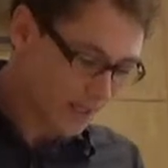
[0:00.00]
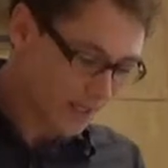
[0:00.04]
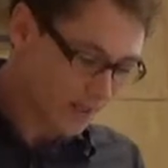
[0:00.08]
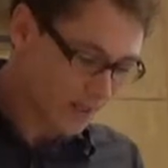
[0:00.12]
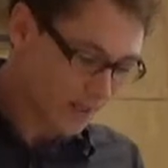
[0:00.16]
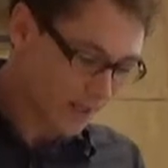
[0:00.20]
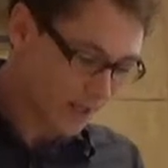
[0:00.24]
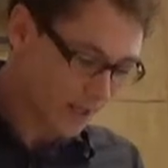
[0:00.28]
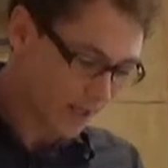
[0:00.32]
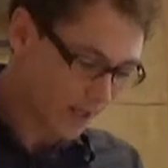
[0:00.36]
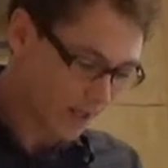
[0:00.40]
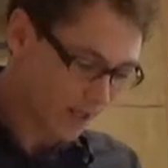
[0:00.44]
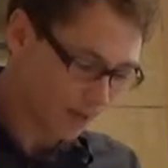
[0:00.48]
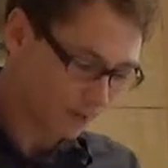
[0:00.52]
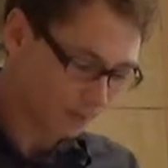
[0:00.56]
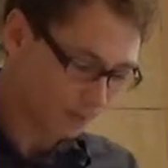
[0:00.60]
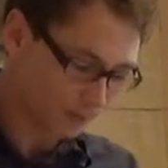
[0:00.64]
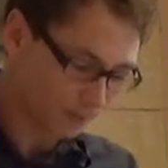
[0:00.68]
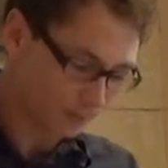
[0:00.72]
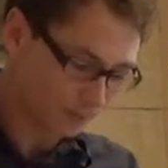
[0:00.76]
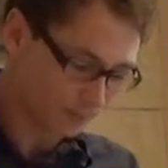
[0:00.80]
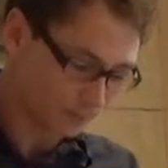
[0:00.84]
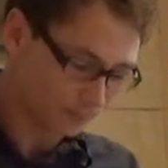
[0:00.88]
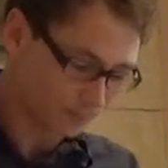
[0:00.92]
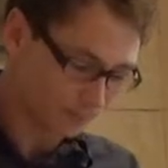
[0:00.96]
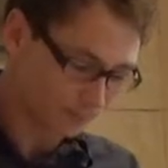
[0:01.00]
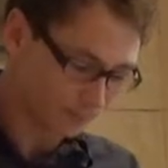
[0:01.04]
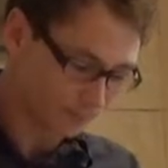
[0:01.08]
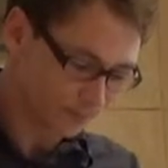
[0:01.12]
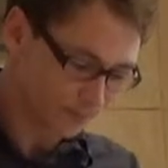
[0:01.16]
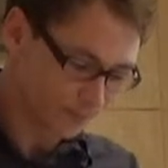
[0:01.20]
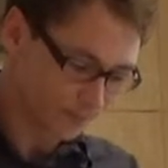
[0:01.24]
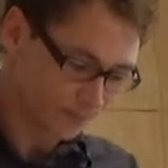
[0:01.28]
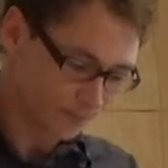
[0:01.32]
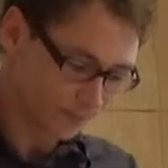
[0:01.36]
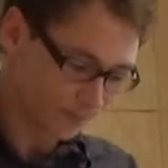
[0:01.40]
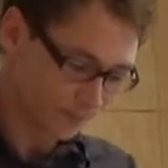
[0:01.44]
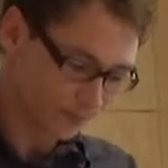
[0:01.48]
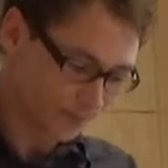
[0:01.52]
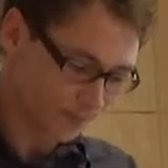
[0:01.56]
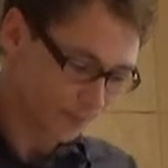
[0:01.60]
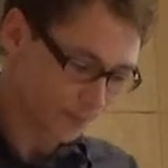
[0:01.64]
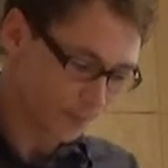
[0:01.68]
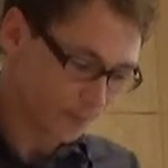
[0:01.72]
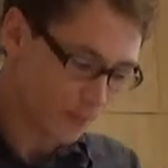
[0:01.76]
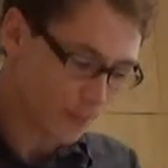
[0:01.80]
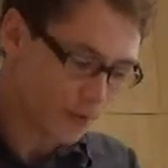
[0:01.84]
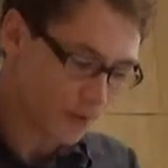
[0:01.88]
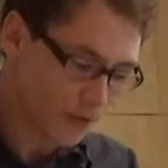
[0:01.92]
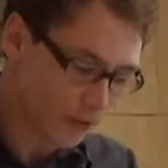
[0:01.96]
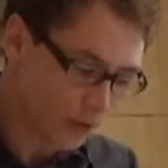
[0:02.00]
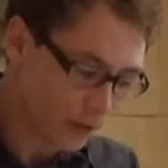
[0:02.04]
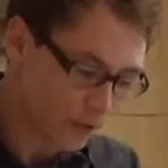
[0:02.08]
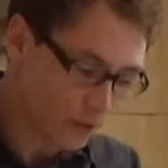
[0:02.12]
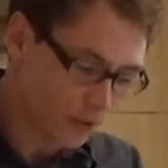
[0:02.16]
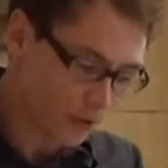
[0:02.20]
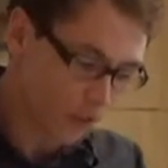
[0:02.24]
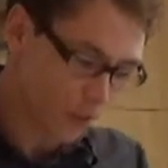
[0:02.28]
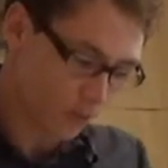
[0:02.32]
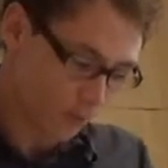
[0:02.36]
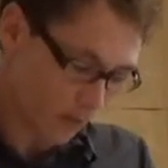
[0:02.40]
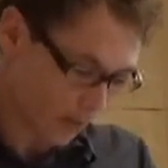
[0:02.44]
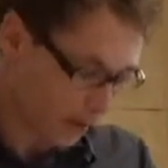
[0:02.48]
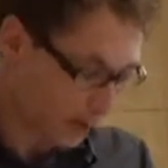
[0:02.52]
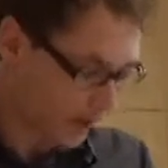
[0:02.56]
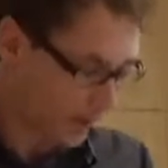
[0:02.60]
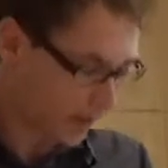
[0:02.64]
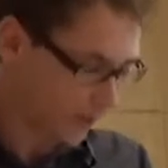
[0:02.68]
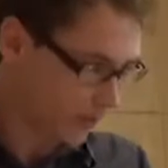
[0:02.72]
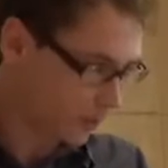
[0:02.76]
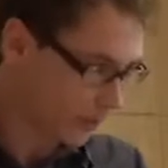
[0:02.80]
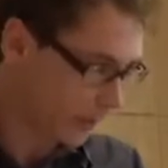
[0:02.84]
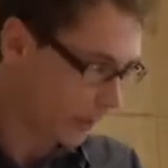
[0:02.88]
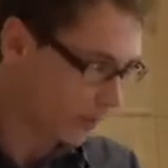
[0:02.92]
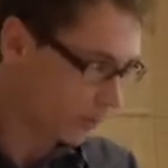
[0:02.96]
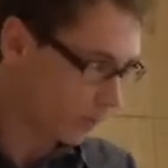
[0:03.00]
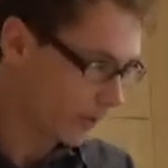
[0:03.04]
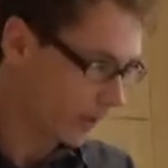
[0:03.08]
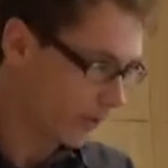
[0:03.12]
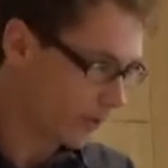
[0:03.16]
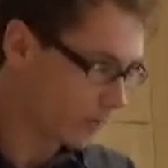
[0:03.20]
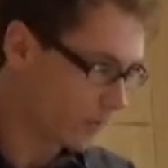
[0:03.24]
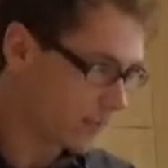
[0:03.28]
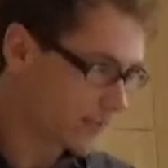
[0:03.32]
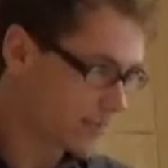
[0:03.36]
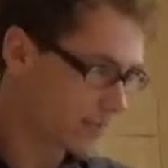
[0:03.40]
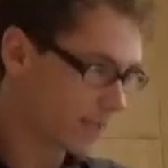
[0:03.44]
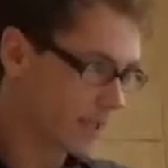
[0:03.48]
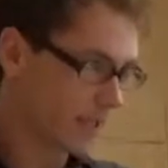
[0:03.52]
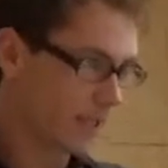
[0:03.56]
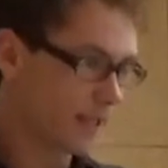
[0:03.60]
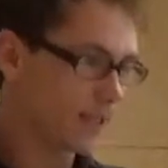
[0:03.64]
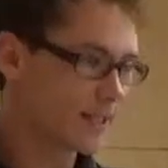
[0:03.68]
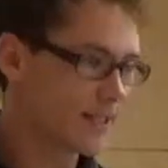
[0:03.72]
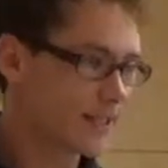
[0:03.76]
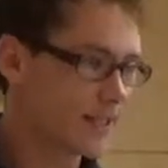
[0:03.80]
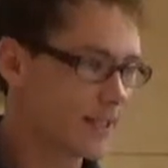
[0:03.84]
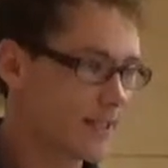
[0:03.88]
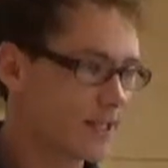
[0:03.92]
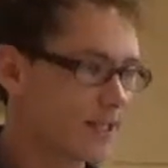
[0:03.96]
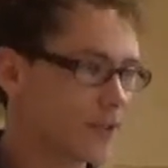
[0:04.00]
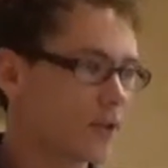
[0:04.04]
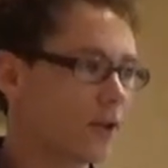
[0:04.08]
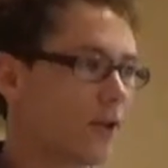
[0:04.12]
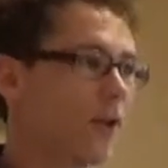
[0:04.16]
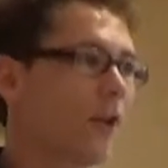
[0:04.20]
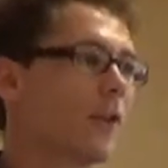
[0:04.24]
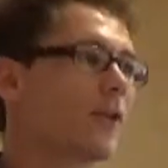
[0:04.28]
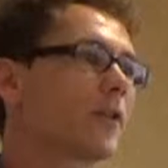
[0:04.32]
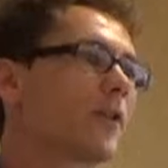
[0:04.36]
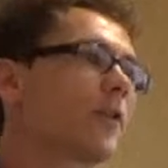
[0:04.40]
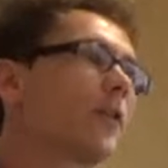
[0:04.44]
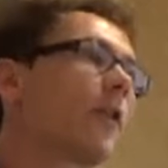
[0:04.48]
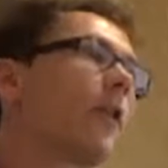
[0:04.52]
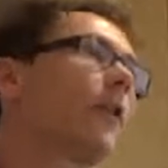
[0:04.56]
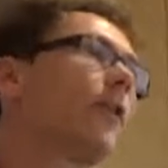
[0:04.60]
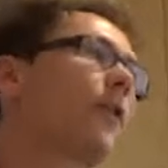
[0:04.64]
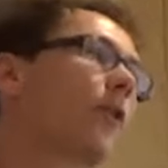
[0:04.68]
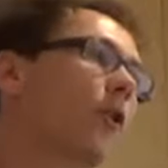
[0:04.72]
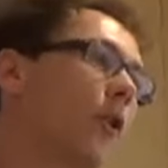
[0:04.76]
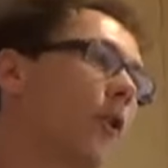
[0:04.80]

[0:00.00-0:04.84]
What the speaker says: But though we still insist a lot on the